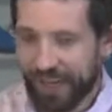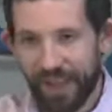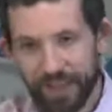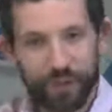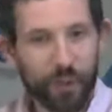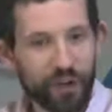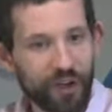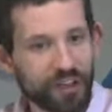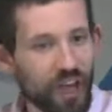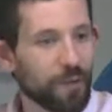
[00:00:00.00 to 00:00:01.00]
And that's what we're
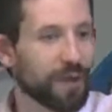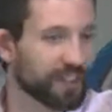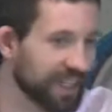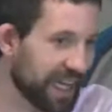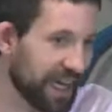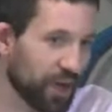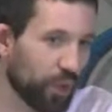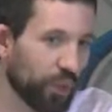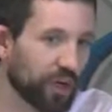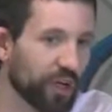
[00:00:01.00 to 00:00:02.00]
going to talk about today.
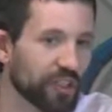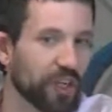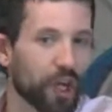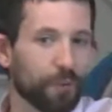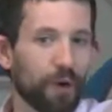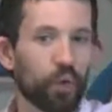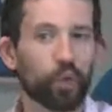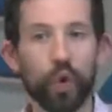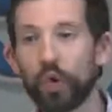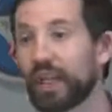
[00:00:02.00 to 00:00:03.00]
We're going to talk
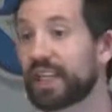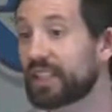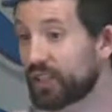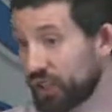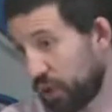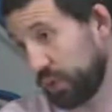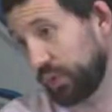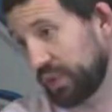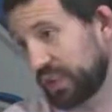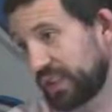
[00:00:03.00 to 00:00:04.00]
about rolling stones,
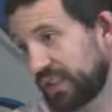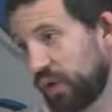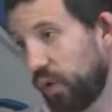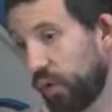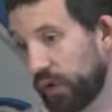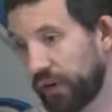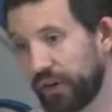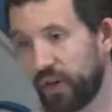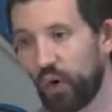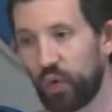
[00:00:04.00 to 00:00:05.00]

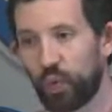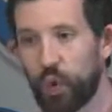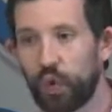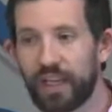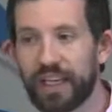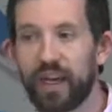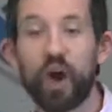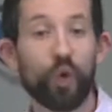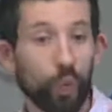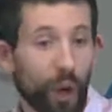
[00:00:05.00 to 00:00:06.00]
or rolling
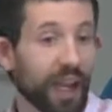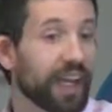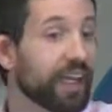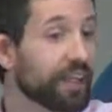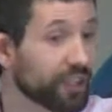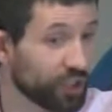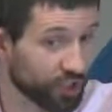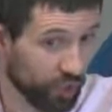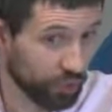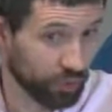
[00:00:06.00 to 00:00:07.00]
away
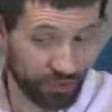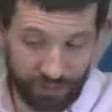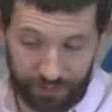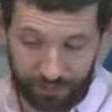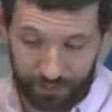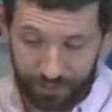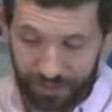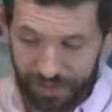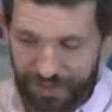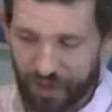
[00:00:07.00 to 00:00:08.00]
stones.
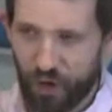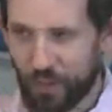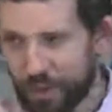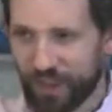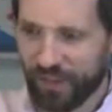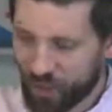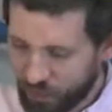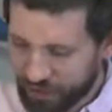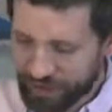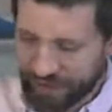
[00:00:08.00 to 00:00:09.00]
Opening the
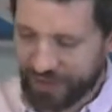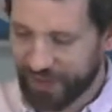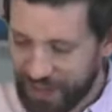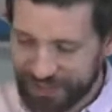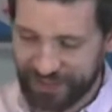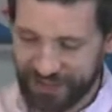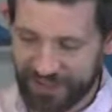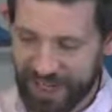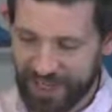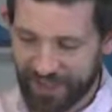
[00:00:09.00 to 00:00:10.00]
doors to
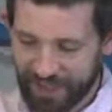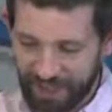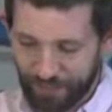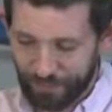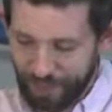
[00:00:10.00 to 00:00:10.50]
closets kind of thing.